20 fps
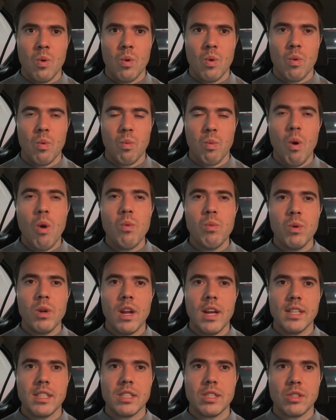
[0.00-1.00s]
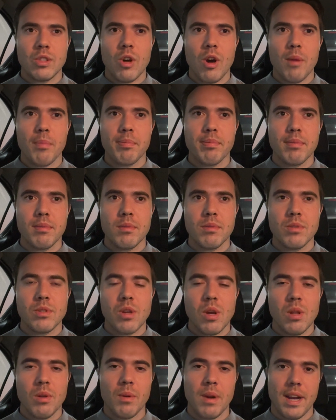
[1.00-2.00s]
what would I stop
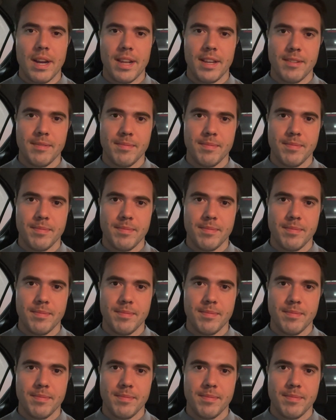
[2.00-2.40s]
tolerating?